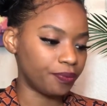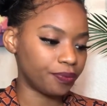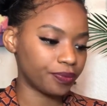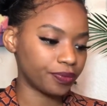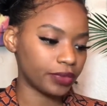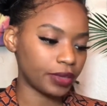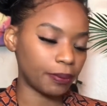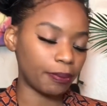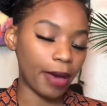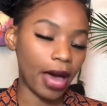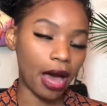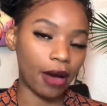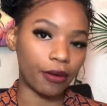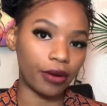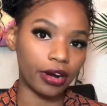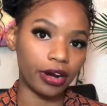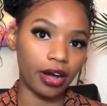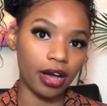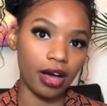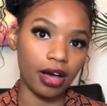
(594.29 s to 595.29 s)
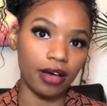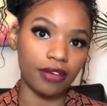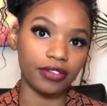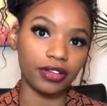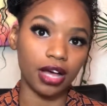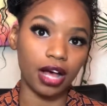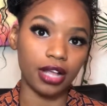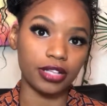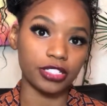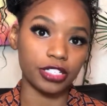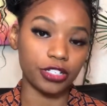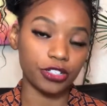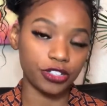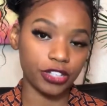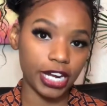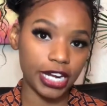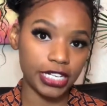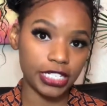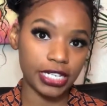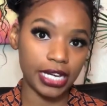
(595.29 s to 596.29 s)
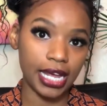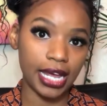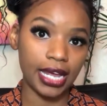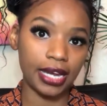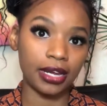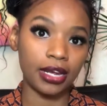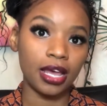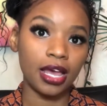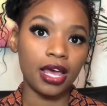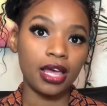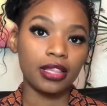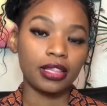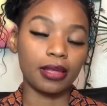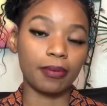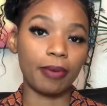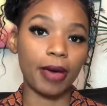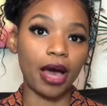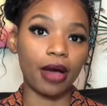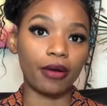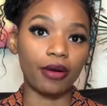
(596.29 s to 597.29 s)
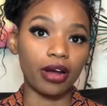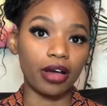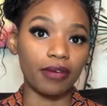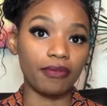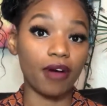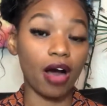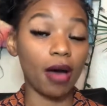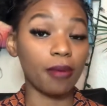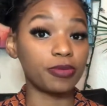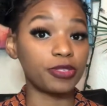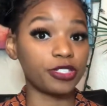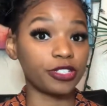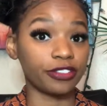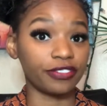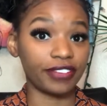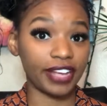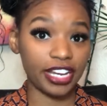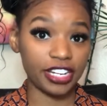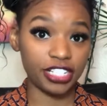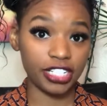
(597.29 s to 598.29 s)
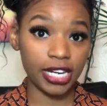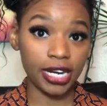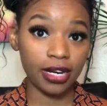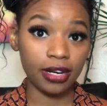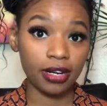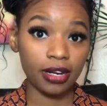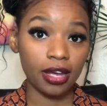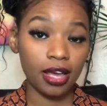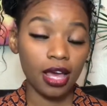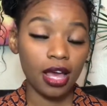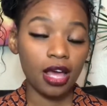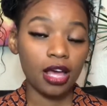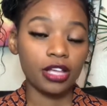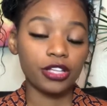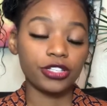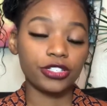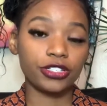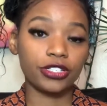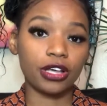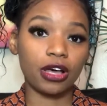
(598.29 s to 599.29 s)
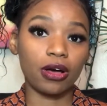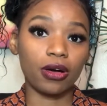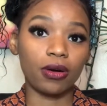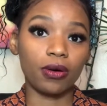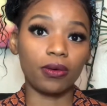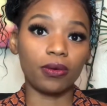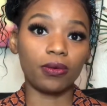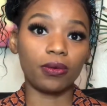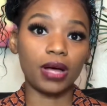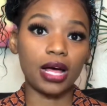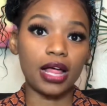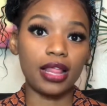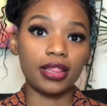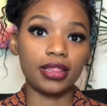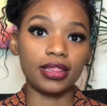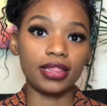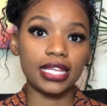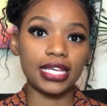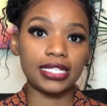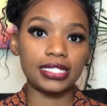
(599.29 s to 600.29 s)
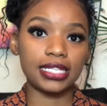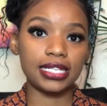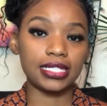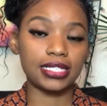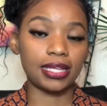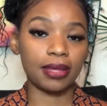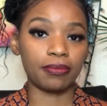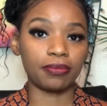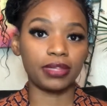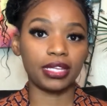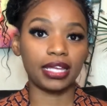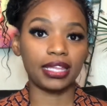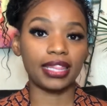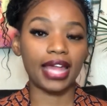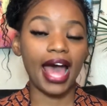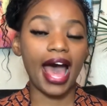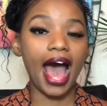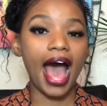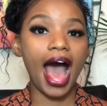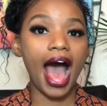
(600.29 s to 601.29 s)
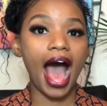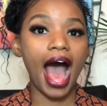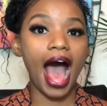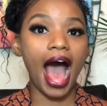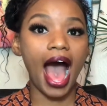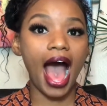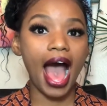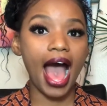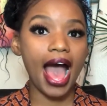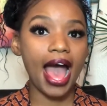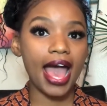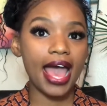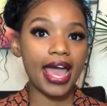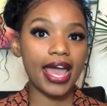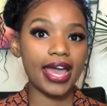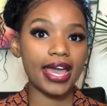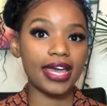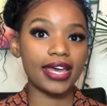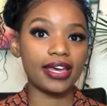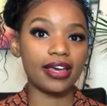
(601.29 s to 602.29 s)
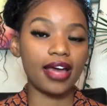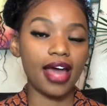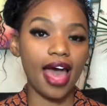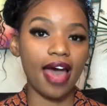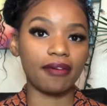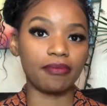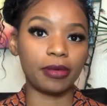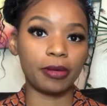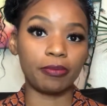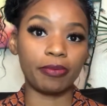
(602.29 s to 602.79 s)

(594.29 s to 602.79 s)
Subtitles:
the power of concentration, the power of observation. So this is something that I have been